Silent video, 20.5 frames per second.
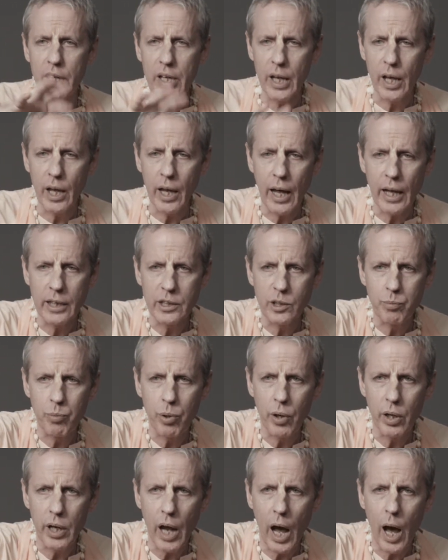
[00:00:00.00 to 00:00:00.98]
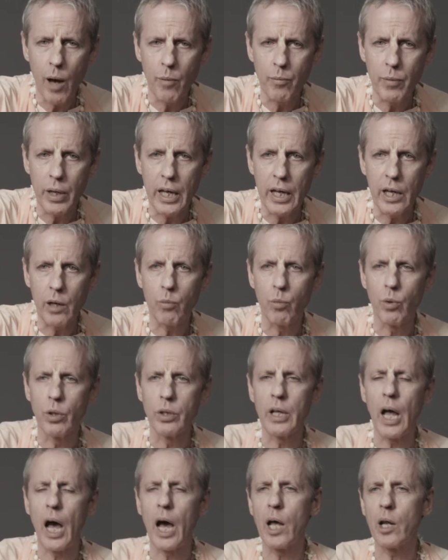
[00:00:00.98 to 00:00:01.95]
as pranami will
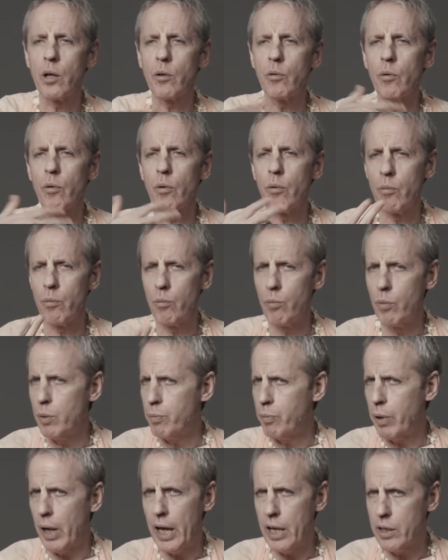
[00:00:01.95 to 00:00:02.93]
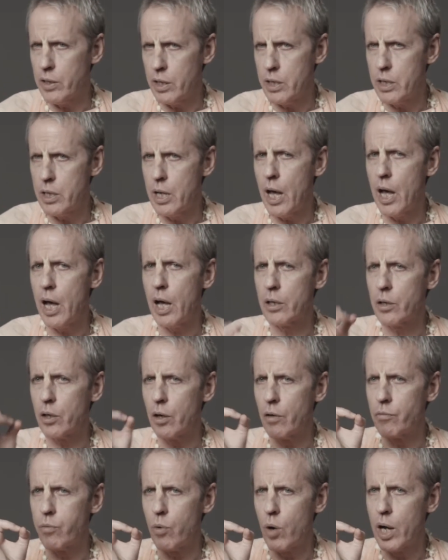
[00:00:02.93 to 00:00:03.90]
not repay the debt
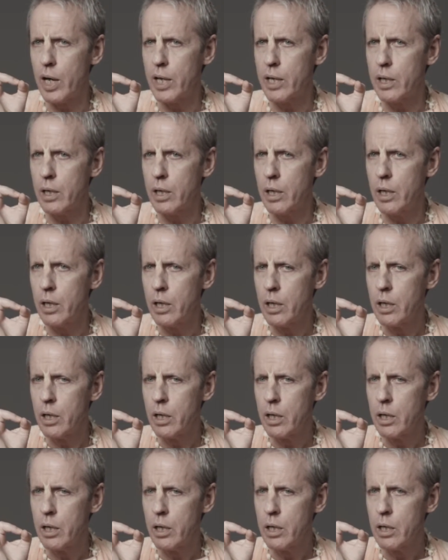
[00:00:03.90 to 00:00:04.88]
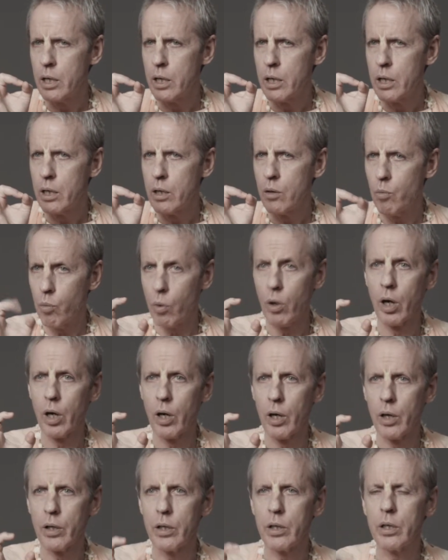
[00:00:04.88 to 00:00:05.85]
of one
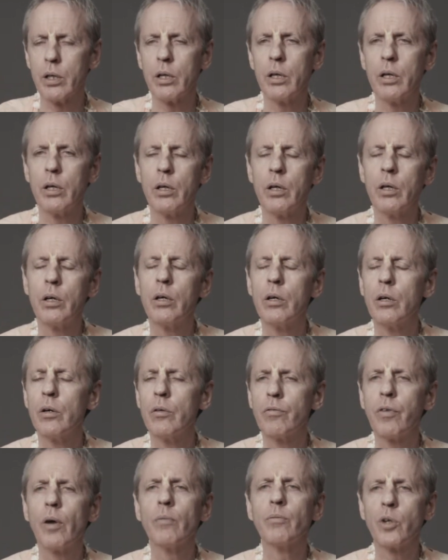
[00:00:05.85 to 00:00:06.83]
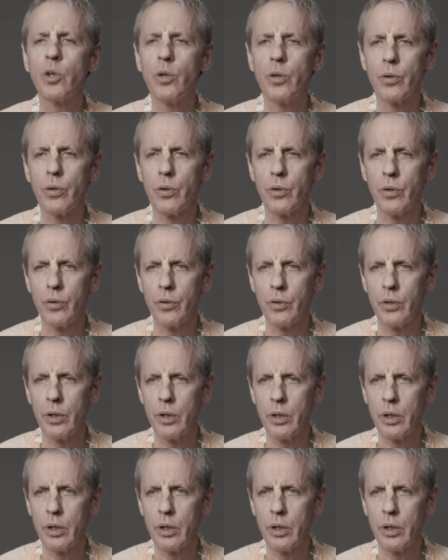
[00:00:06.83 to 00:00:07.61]
word from guru.